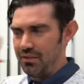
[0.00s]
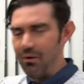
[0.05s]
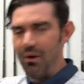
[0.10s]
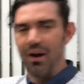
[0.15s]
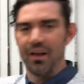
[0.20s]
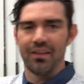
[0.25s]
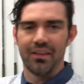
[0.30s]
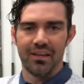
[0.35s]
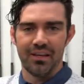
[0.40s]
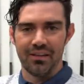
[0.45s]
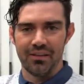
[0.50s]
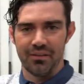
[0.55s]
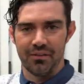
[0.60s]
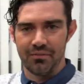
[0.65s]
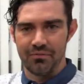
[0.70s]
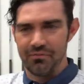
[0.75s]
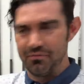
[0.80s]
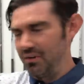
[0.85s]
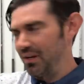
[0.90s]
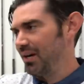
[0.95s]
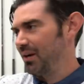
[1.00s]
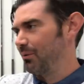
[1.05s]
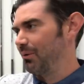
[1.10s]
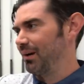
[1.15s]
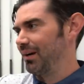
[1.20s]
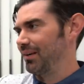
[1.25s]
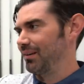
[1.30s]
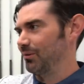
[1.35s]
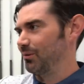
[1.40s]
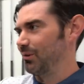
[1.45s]
You either hit the
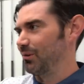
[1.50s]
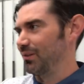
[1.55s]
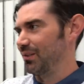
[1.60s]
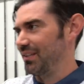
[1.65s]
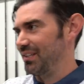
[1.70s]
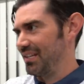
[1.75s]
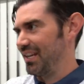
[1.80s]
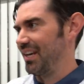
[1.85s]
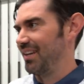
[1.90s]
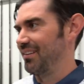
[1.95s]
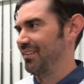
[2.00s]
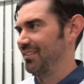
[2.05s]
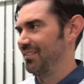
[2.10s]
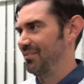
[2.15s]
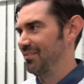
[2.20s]
fairway or you're dead.